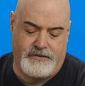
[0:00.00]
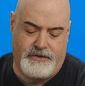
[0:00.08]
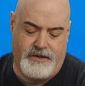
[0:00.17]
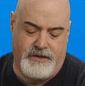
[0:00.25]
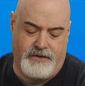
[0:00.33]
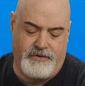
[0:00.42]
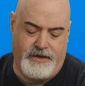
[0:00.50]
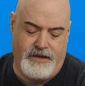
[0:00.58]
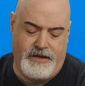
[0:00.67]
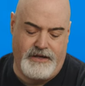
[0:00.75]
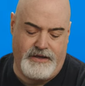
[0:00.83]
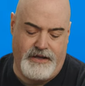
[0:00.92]
you know, you
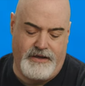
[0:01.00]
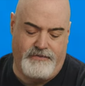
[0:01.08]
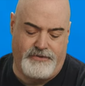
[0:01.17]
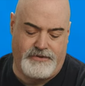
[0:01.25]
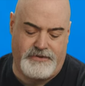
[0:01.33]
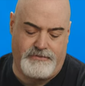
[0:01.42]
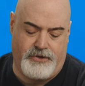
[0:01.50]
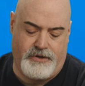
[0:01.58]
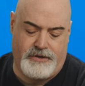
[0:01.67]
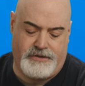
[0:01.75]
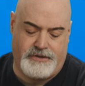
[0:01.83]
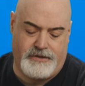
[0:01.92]
need evil
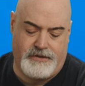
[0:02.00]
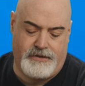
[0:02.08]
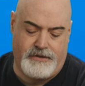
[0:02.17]
smirks.